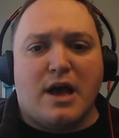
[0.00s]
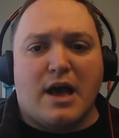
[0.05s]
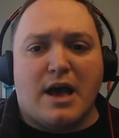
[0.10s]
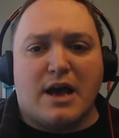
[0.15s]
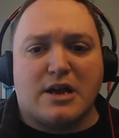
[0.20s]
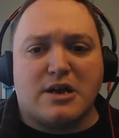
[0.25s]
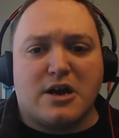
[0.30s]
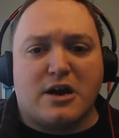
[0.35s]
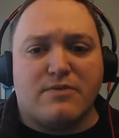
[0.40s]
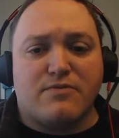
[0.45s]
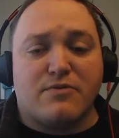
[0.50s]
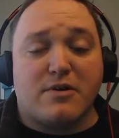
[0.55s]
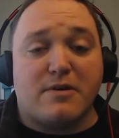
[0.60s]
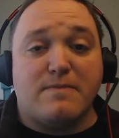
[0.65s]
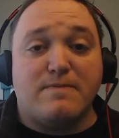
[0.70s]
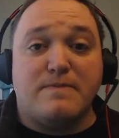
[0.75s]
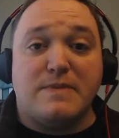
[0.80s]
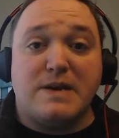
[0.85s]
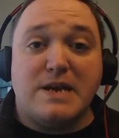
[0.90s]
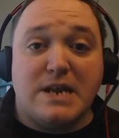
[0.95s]
and
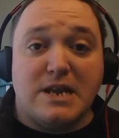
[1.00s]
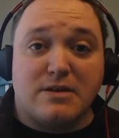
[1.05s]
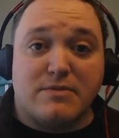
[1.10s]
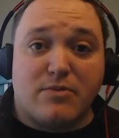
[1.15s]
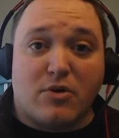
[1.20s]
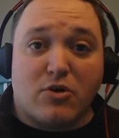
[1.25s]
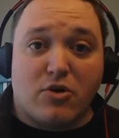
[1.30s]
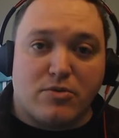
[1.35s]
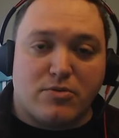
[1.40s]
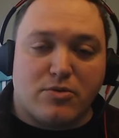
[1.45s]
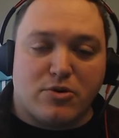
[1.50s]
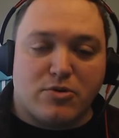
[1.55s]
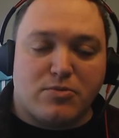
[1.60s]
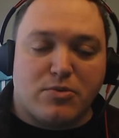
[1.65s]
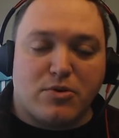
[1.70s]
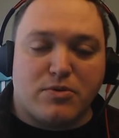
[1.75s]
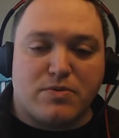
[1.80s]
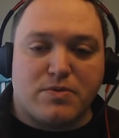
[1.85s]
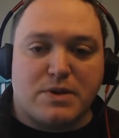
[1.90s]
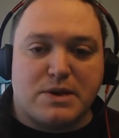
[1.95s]
covering medium armor,
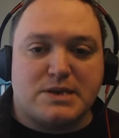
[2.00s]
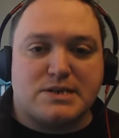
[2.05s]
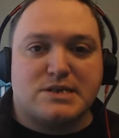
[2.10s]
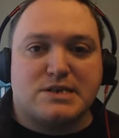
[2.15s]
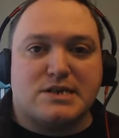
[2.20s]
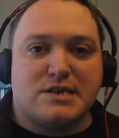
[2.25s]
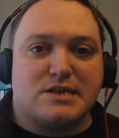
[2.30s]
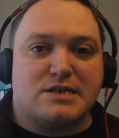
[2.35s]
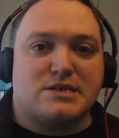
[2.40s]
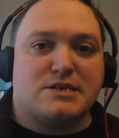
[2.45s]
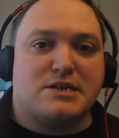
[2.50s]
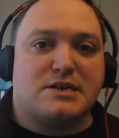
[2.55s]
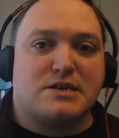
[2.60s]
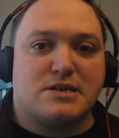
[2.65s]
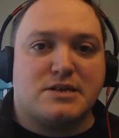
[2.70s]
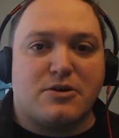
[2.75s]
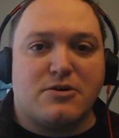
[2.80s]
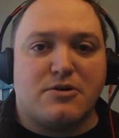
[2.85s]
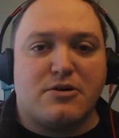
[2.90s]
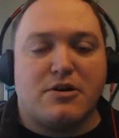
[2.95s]
both the statistics
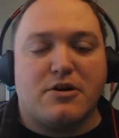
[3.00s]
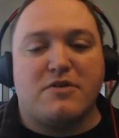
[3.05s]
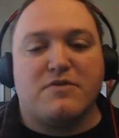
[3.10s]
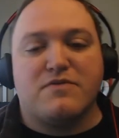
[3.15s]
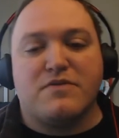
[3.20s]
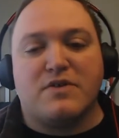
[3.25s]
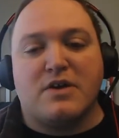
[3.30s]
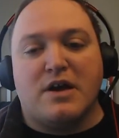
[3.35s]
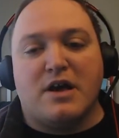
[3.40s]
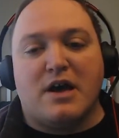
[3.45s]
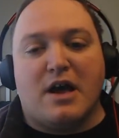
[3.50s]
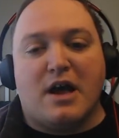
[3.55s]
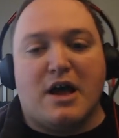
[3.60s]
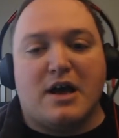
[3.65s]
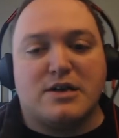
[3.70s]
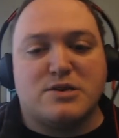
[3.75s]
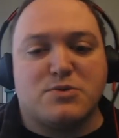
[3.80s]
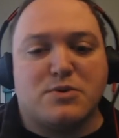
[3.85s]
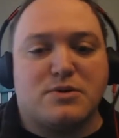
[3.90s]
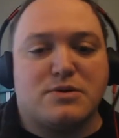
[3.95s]
thereof
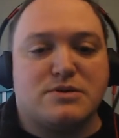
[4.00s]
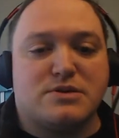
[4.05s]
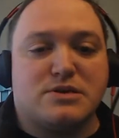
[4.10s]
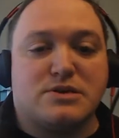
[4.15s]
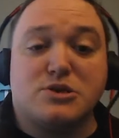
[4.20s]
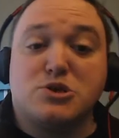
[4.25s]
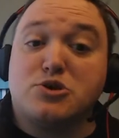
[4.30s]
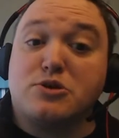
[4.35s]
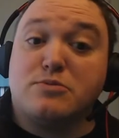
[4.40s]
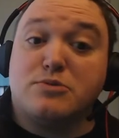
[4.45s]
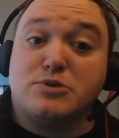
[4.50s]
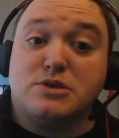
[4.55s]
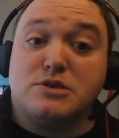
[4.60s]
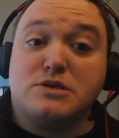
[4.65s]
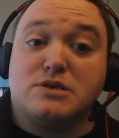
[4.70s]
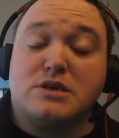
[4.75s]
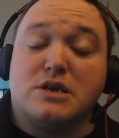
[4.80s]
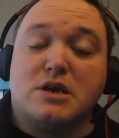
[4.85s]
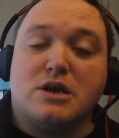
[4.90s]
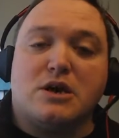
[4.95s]
as well as the
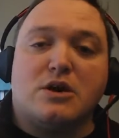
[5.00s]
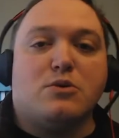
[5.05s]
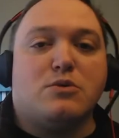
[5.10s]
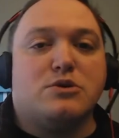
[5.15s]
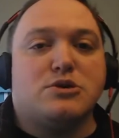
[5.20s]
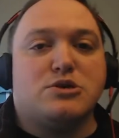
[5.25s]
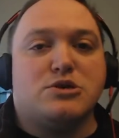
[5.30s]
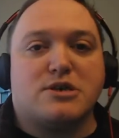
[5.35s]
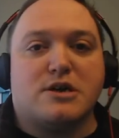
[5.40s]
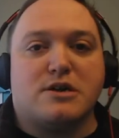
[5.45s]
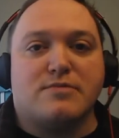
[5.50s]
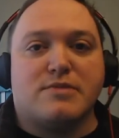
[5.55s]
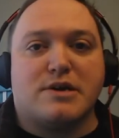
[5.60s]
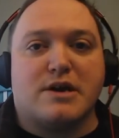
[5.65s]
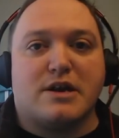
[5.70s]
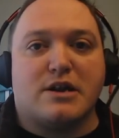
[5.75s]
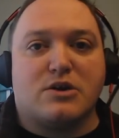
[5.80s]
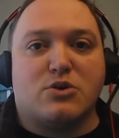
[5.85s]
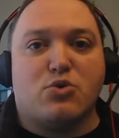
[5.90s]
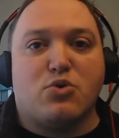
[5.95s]
descriptions, which is going to be
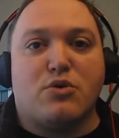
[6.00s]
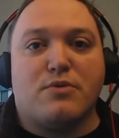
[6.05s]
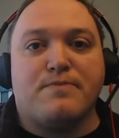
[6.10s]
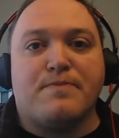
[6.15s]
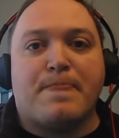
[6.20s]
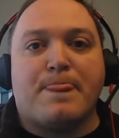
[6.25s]
kind of cool.